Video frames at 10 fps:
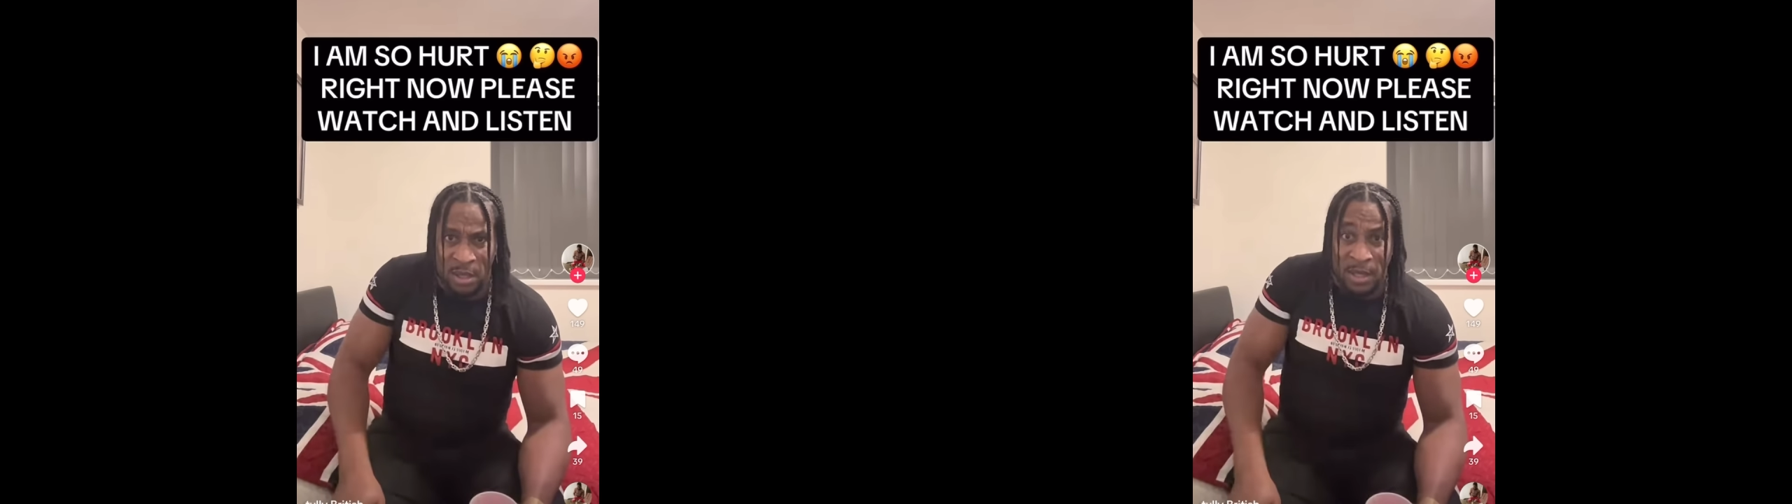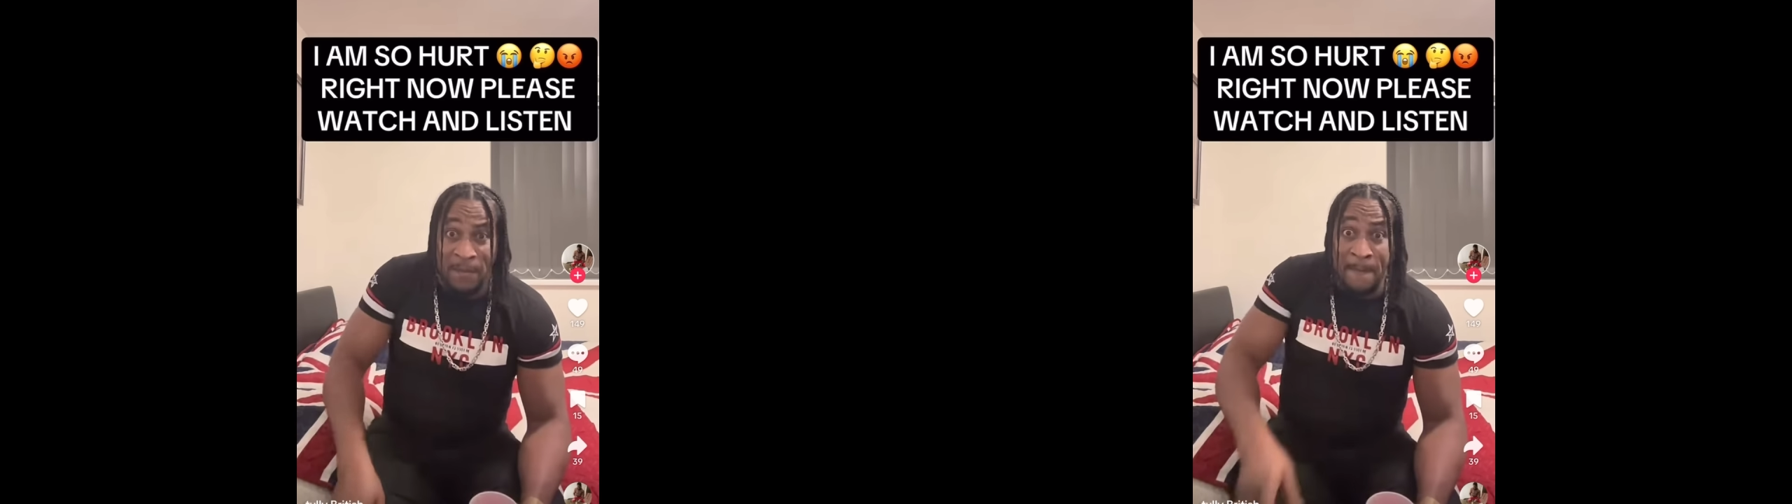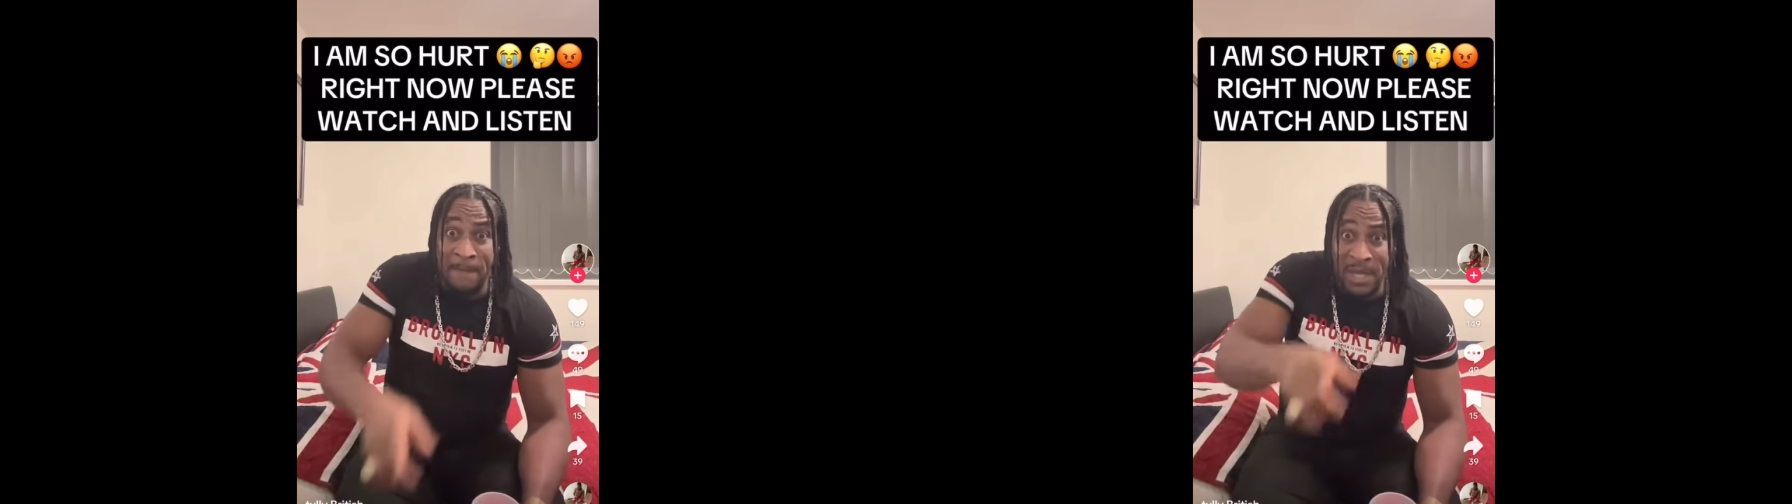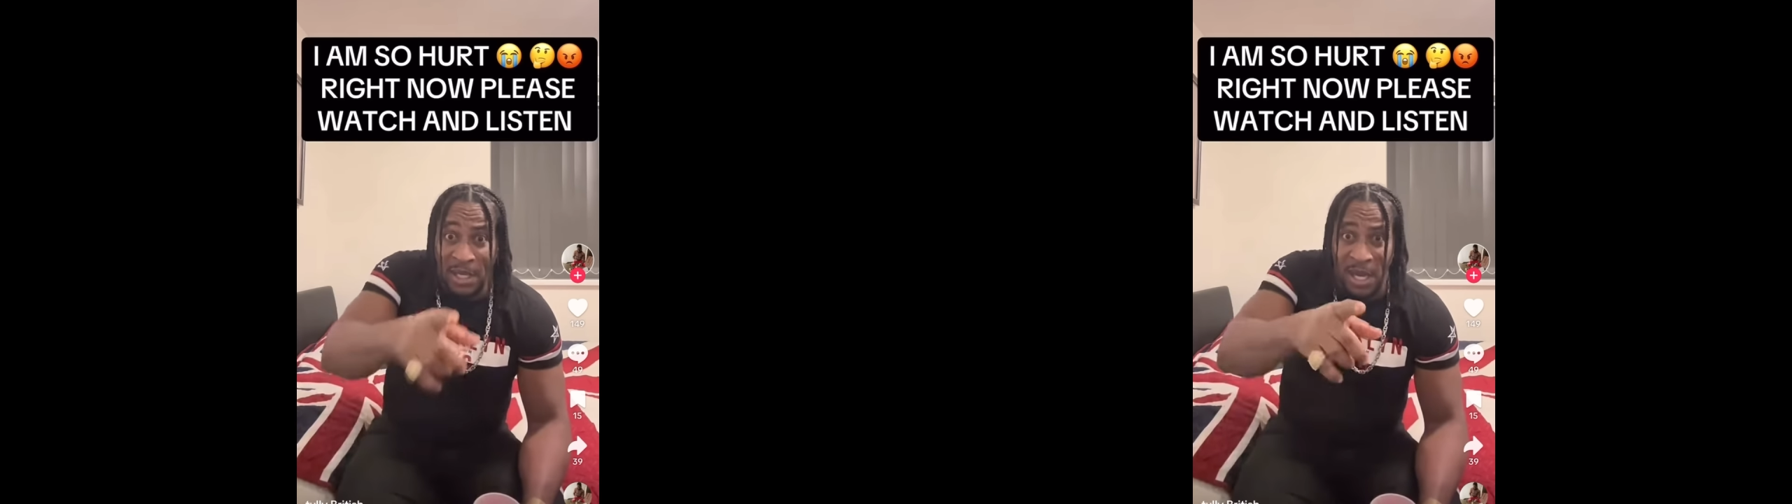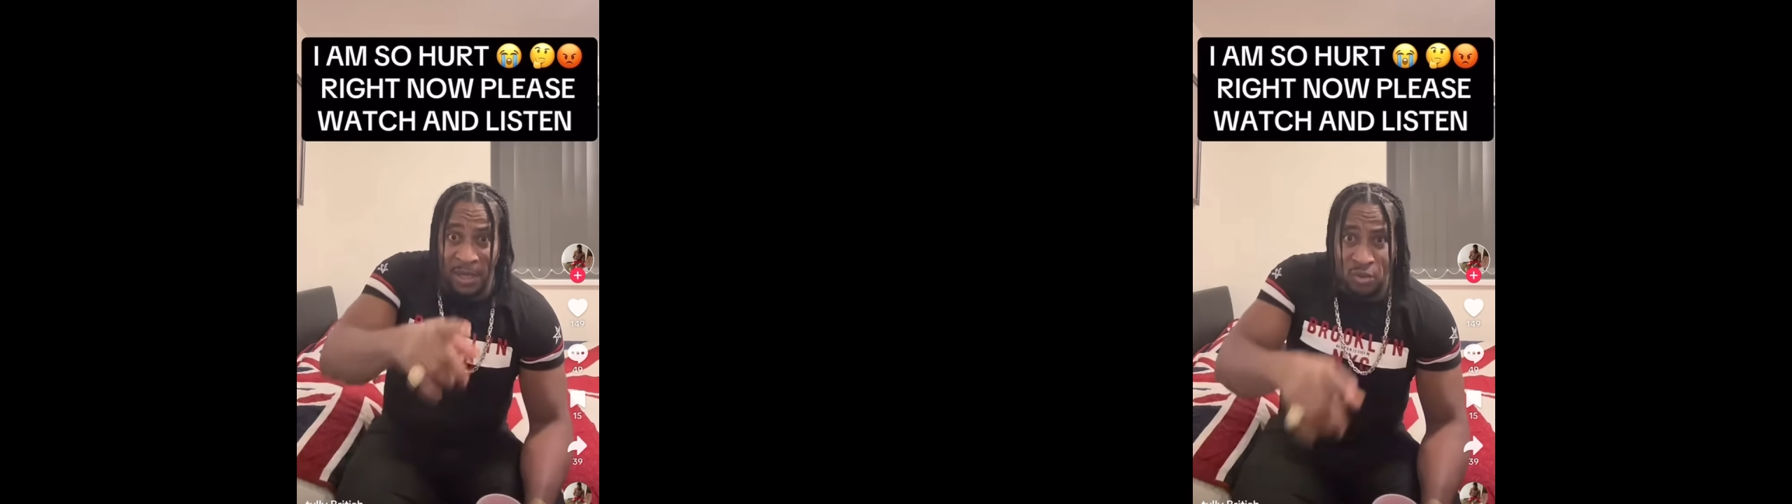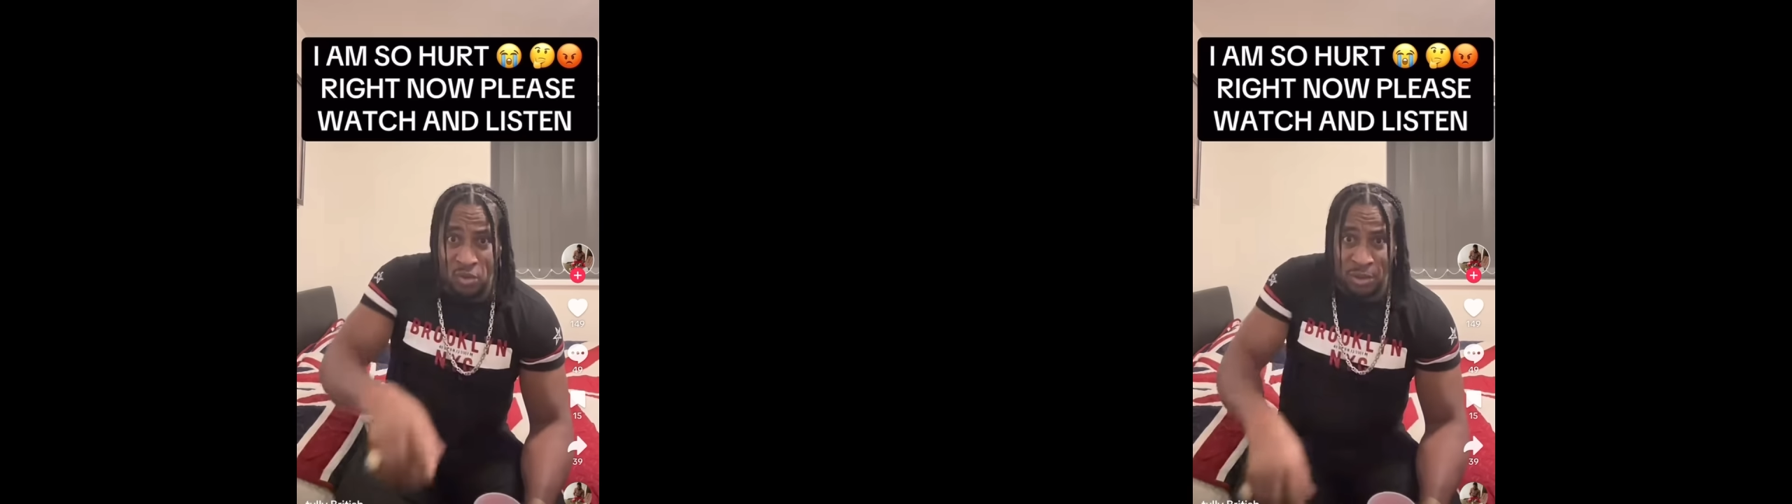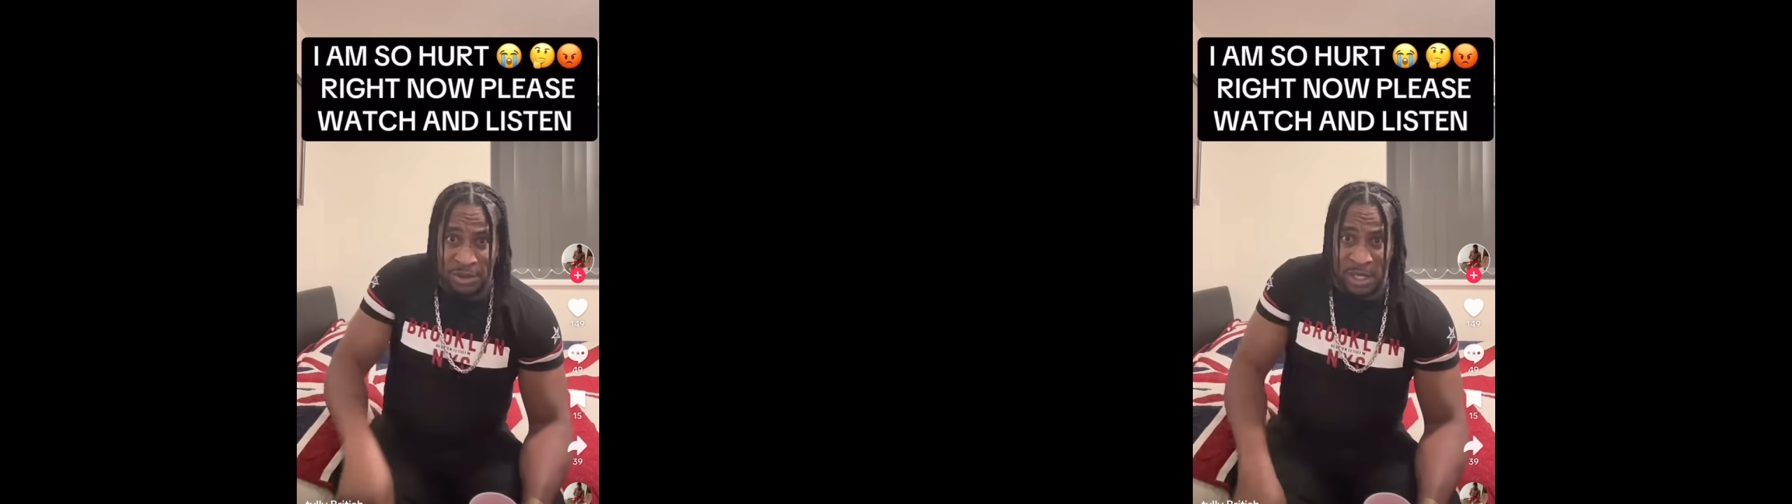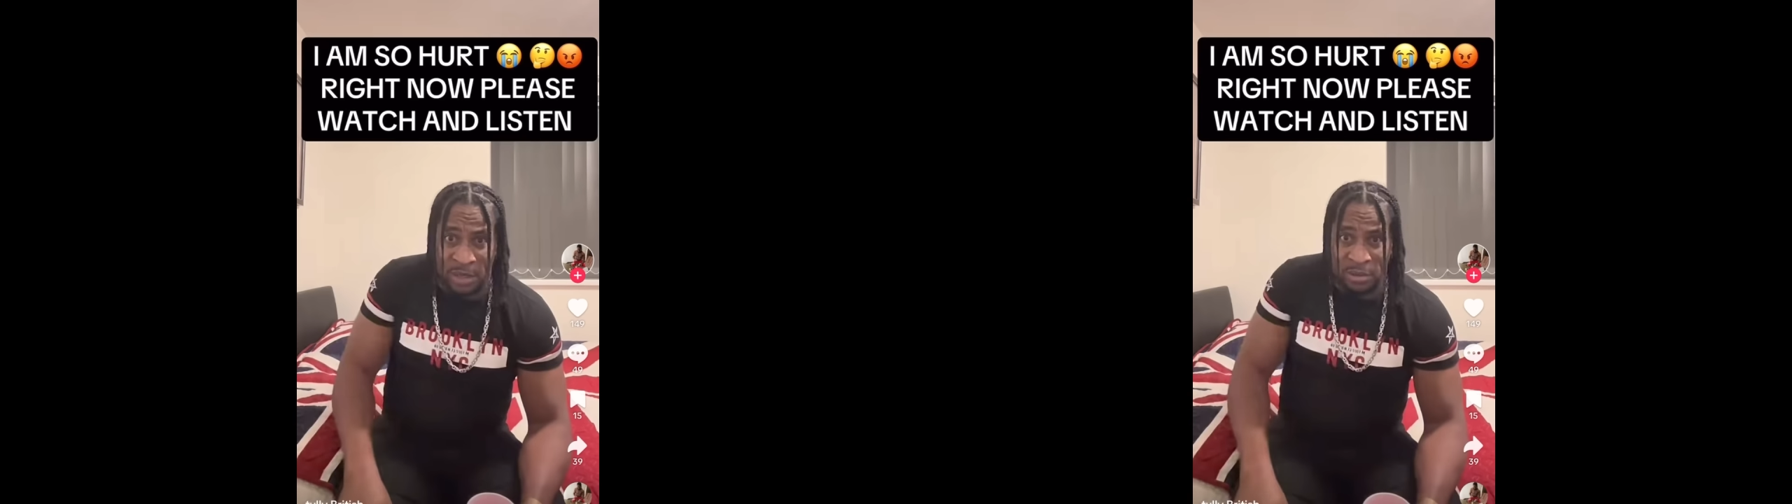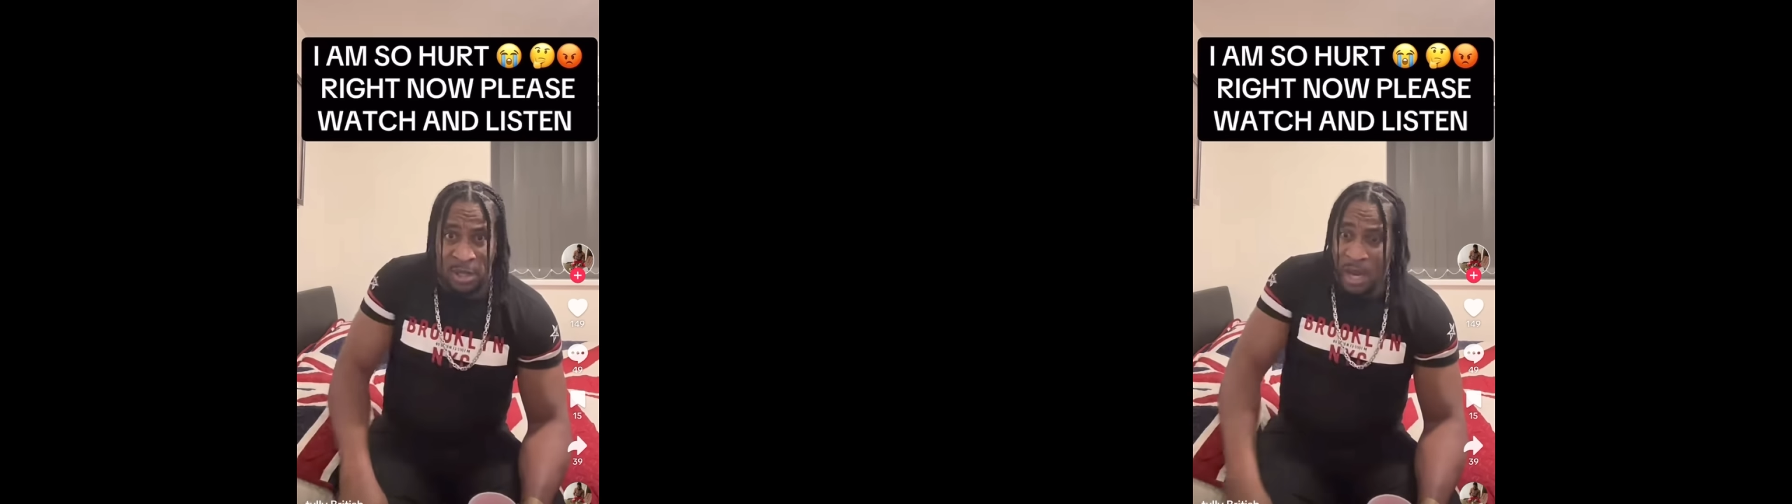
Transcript: Middle of the ocean